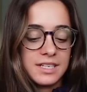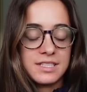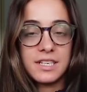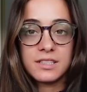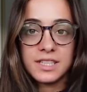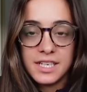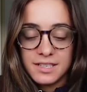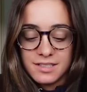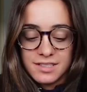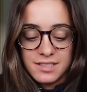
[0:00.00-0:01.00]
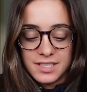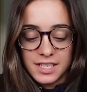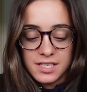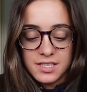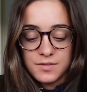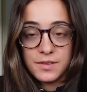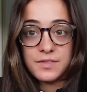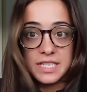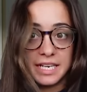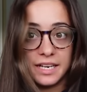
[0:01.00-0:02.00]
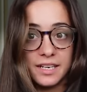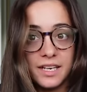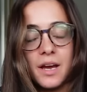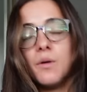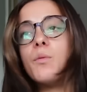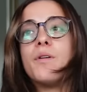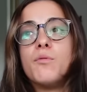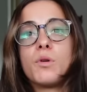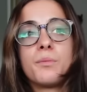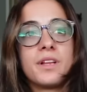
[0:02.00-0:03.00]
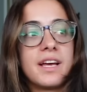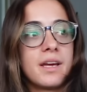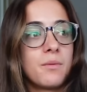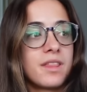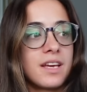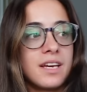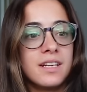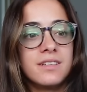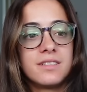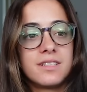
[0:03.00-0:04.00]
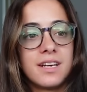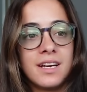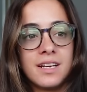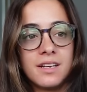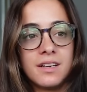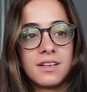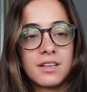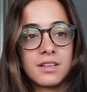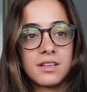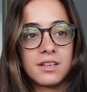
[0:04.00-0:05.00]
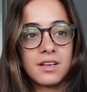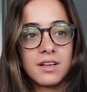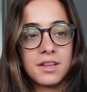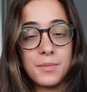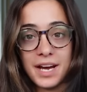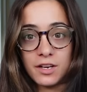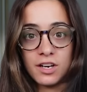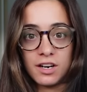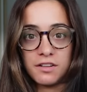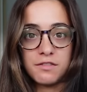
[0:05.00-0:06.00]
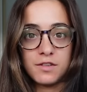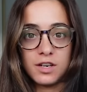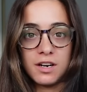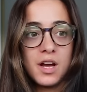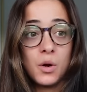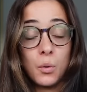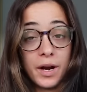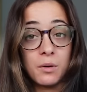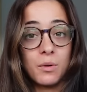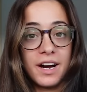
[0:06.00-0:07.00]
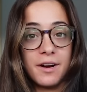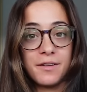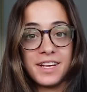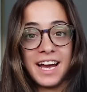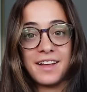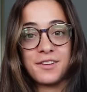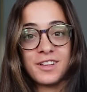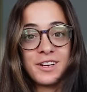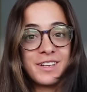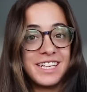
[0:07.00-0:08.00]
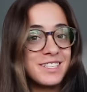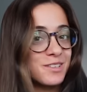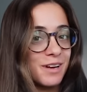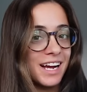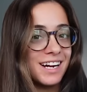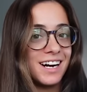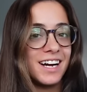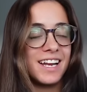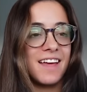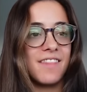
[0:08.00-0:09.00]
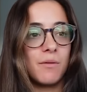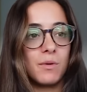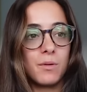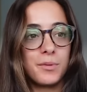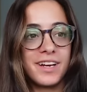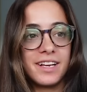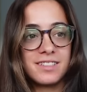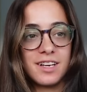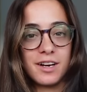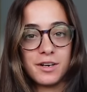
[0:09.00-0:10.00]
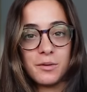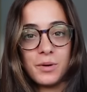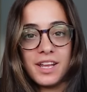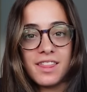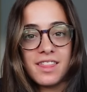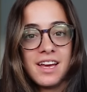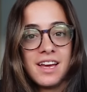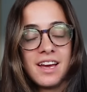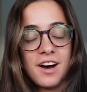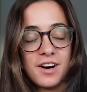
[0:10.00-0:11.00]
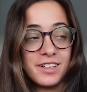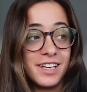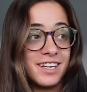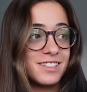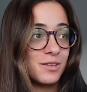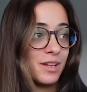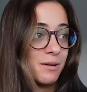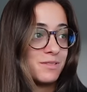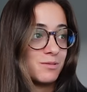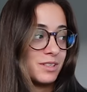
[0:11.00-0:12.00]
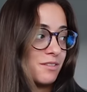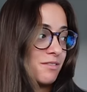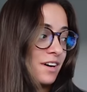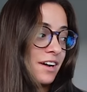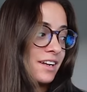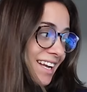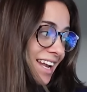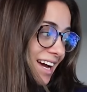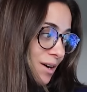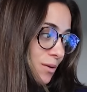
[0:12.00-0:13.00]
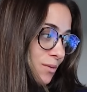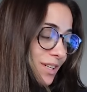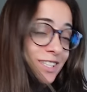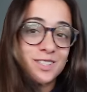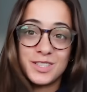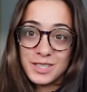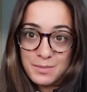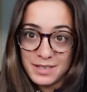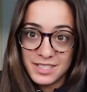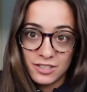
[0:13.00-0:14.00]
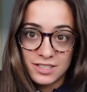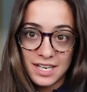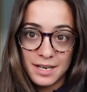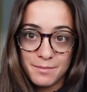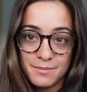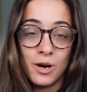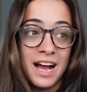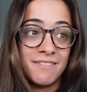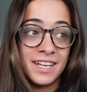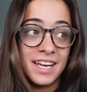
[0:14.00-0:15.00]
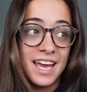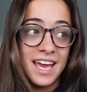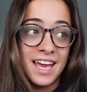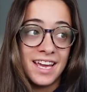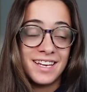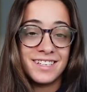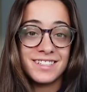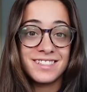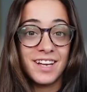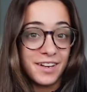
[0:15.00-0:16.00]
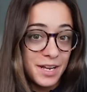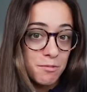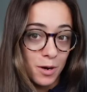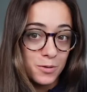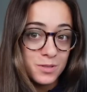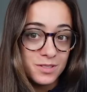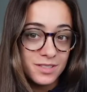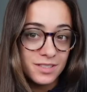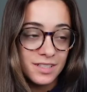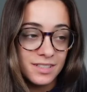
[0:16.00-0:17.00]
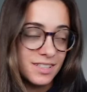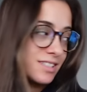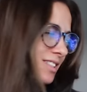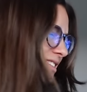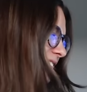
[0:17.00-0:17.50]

It's nearly 6.15. We were playing with the kids in the backyard for quite a while. They had their little Easter egg hunt and then we were playing soccer with Ollie, so that was really fun. And now it's just about dinner time. We're having a Sunday roast because it's